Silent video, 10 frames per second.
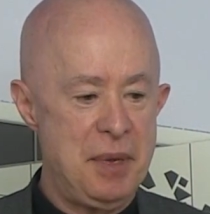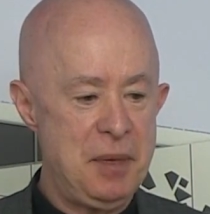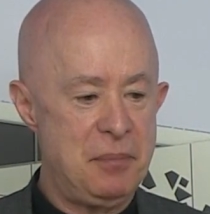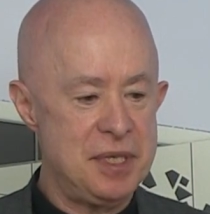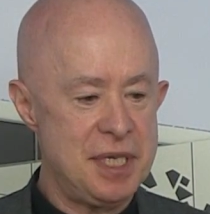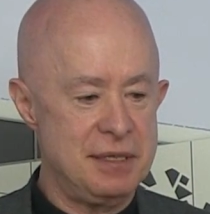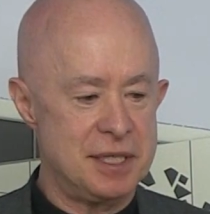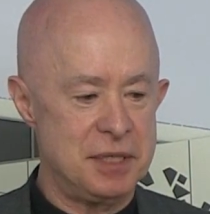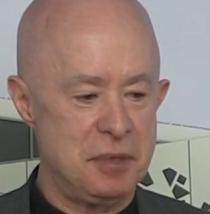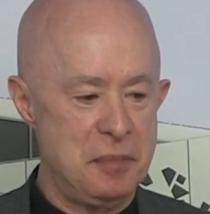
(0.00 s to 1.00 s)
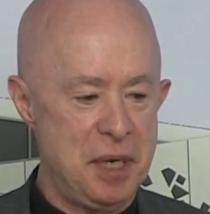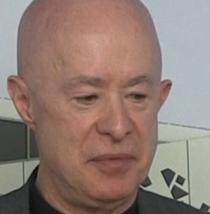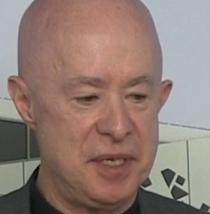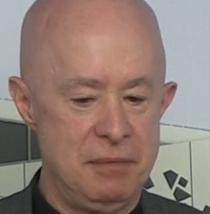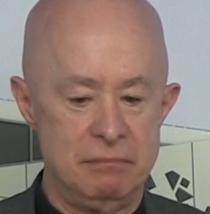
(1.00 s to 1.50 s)
But it presents us with
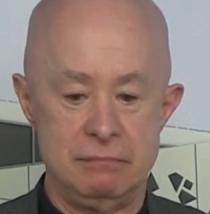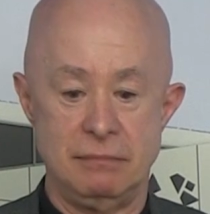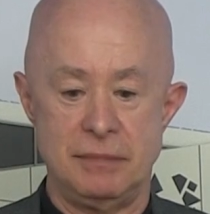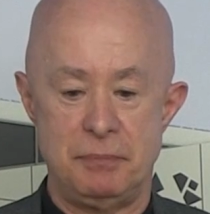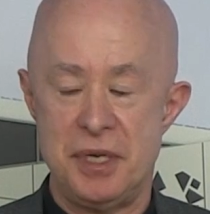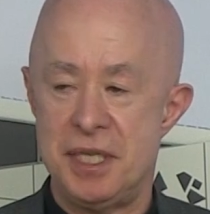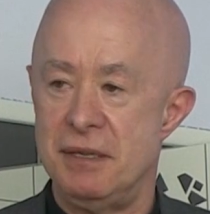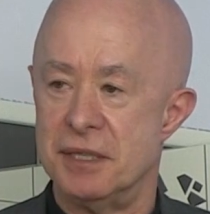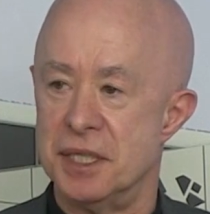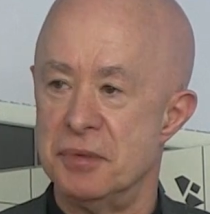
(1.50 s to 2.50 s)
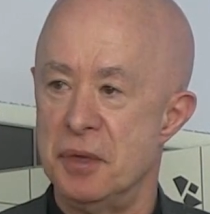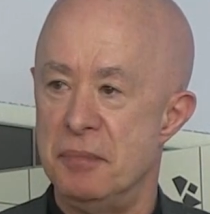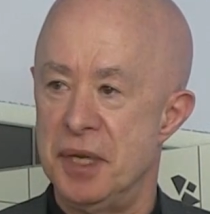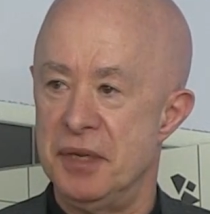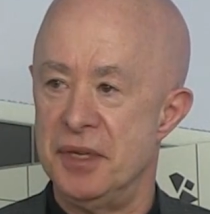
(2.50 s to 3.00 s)

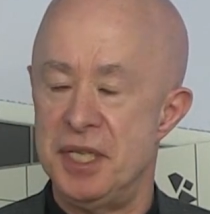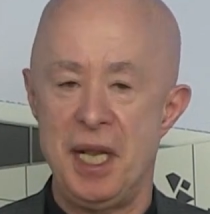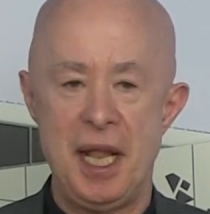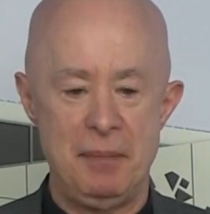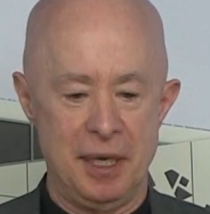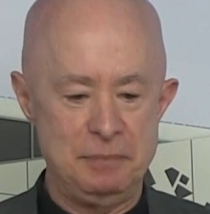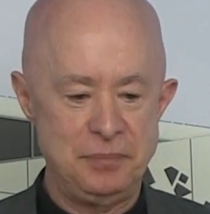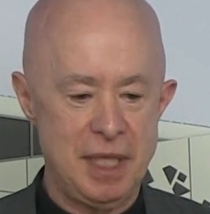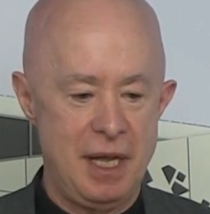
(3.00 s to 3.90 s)
a bit of a dilemma.